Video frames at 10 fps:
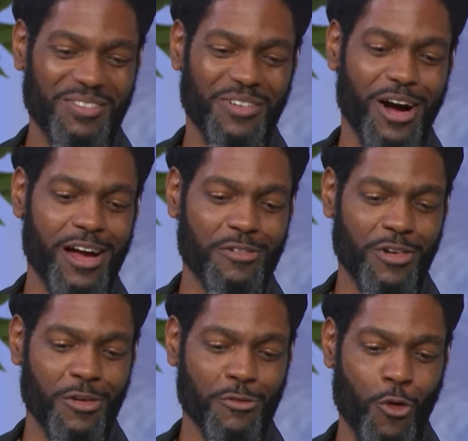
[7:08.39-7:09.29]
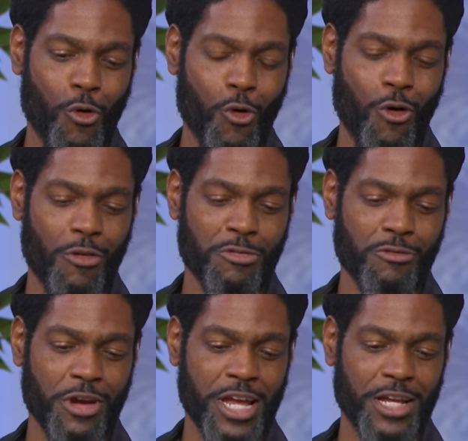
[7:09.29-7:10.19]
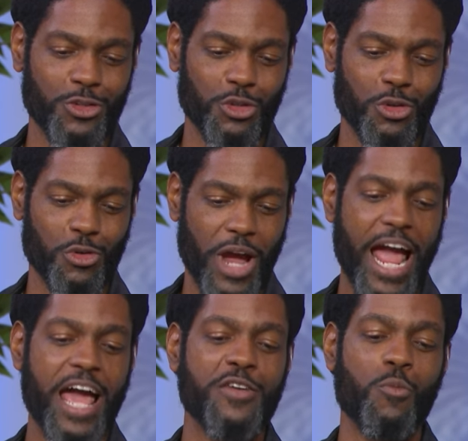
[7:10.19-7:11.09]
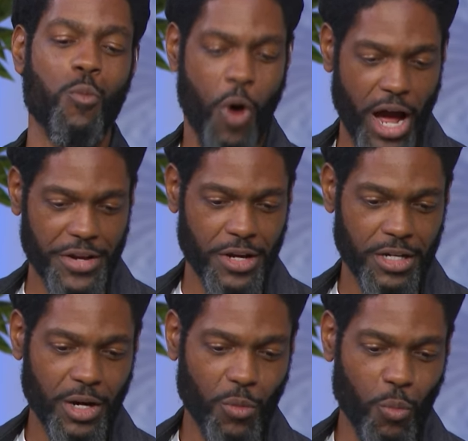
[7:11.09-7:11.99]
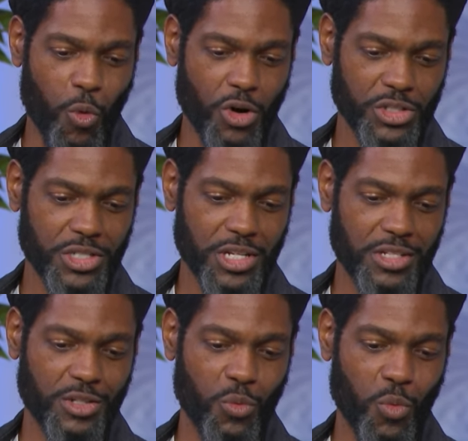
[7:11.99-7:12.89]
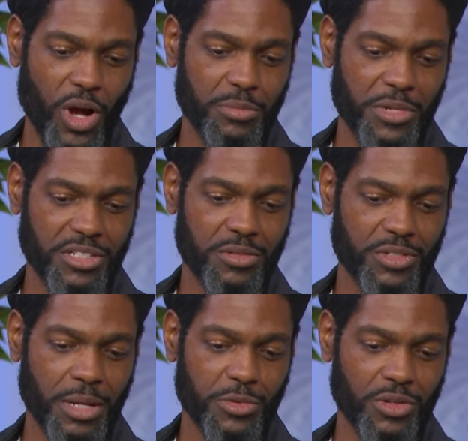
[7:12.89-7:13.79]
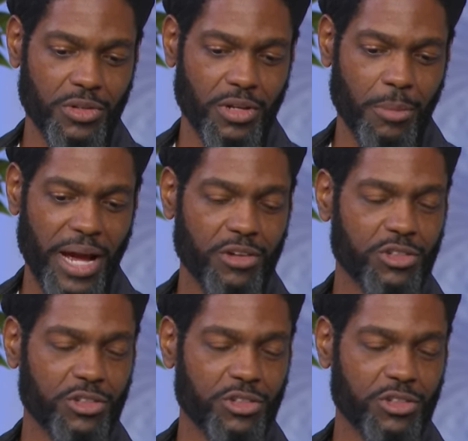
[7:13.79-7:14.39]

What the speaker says: 5, 4, 3, 2, and 1. What is the one misconception about